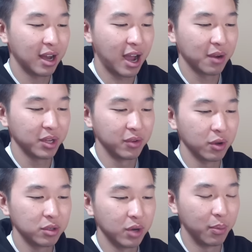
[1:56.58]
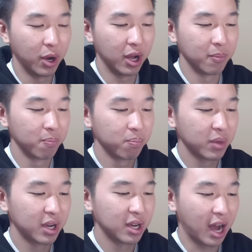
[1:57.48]
I really have no clue I bought.
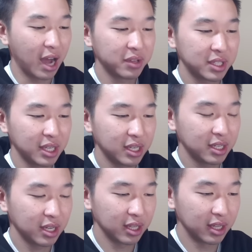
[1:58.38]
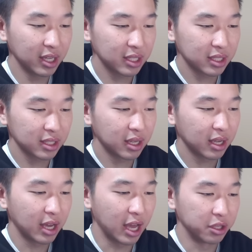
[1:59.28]
I've seen this
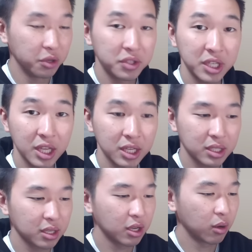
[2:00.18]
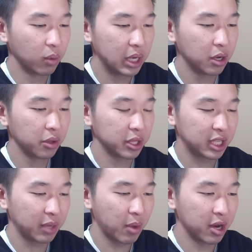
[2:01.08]
and you've seen this. We know the
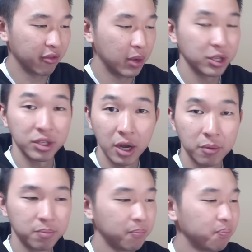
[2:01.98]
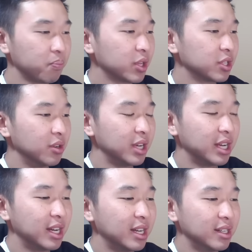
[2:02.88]
same amount of information now. So
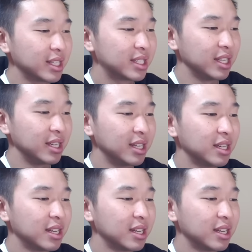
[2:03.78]
let's see.